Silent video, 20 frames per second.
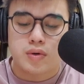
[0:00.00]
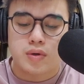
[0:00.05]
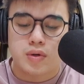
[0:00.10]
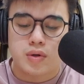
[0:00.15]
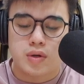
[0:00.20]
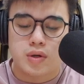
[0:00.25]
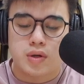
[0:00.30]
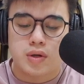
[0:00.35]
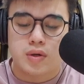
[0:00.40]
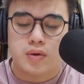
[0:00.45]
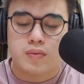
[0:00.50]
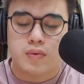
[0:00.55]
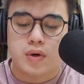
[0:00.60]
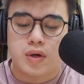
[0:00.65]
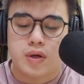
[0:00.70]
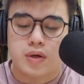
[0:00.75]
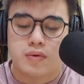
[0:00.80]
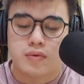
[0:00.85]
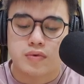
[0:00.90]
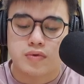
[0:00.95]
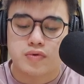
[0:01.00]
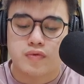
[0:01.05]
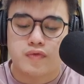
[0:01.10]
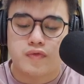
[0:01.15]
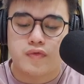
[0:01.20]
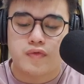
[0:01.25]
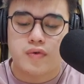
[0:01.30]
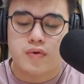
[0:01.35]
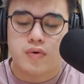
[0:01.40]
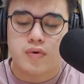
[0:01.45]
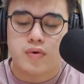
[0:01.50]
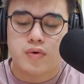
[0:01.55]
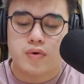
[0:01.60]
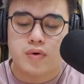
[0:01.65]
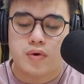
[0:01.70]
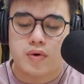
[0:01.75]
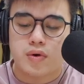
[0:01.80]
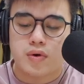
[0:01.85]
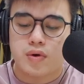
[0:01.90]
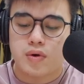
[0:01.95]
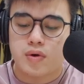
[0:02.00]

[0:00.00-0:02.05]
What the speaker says: Okay, y equals 4.